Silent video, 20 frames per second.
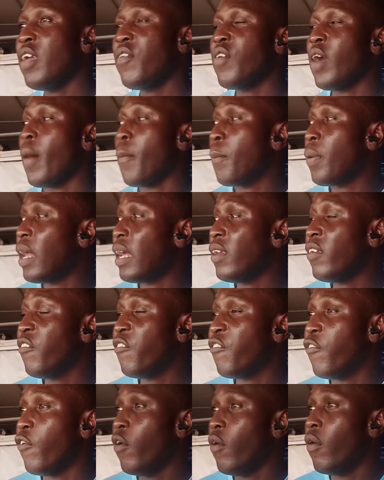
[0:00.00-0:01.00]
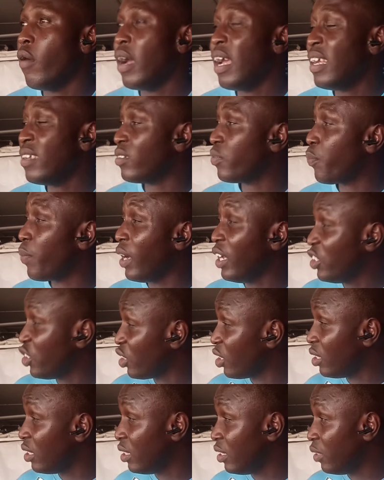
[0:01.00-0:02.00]
if you are planning for
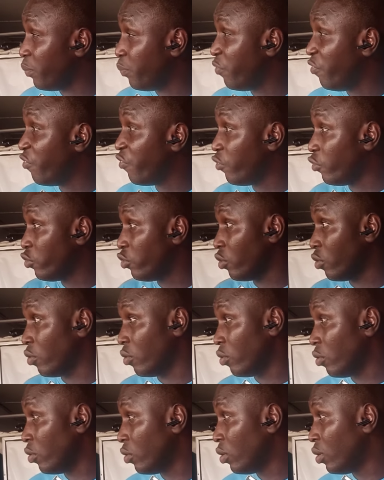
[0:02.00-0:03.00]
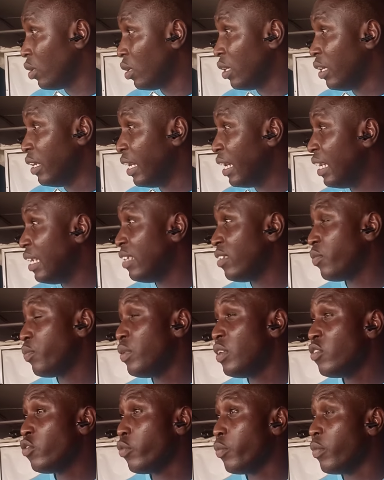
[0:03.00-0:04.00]
expansion in the future, then it
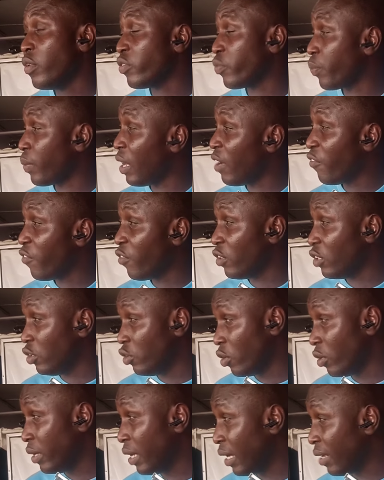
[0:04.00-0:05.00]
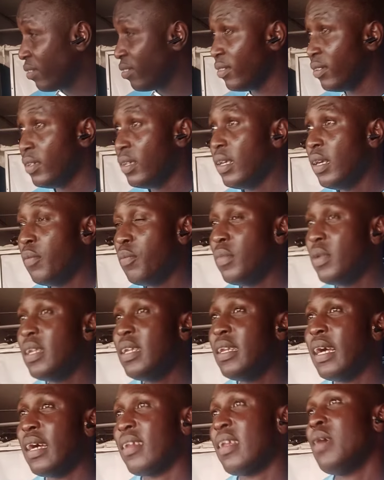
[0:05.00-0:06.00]
means you must plan for the numbers. Meaning
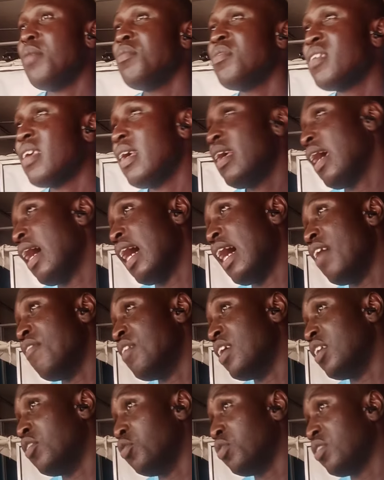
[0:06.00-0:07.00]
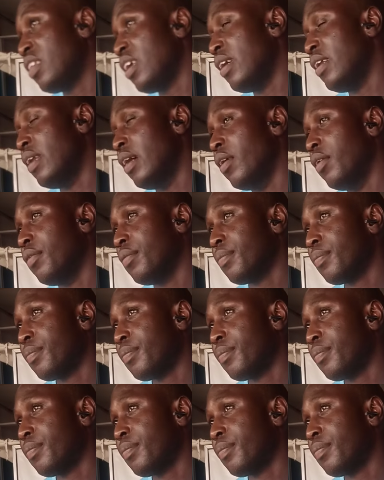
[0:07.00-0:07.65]
that, let me say I have an hotel now,